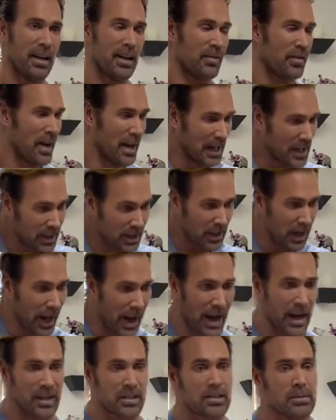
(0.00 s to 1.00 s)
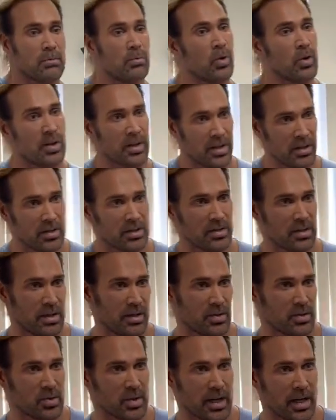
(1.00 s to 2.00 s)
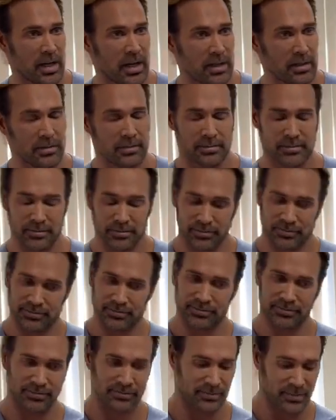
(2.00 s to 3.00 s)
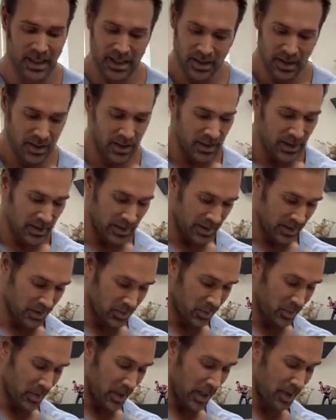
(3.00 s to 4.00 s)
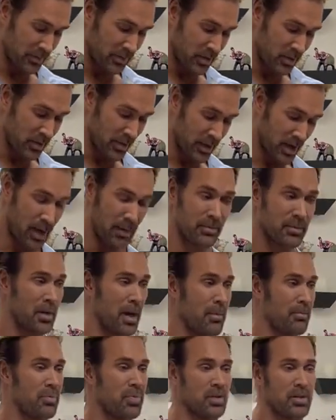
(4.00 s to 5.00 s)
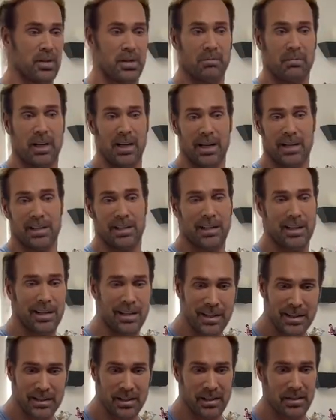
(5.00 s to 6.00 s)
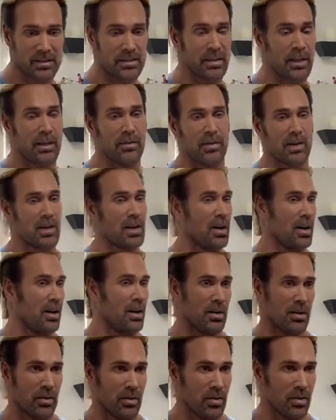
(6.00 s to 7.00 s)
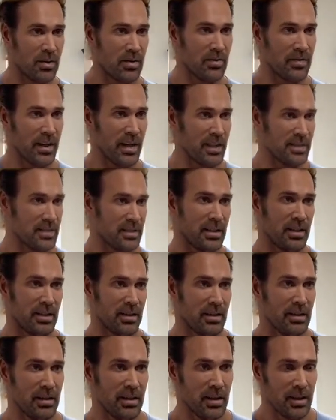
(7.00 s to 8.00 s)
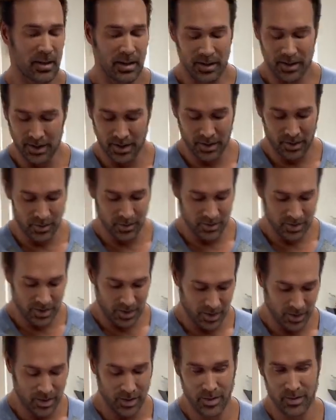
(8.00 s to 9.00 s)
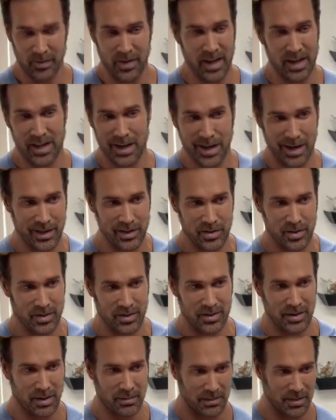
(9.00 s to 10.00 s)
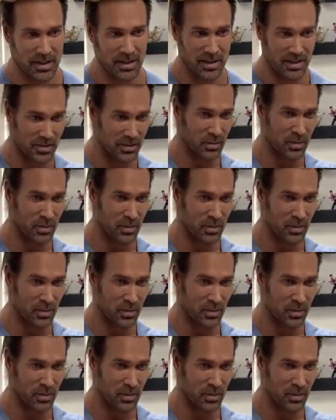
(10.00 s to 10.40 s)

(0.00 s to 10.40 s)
if I can add some more years onto training, this is what I'm doing. I'm putting the money into this instead of a car or a fancy, car or vacation or something. This is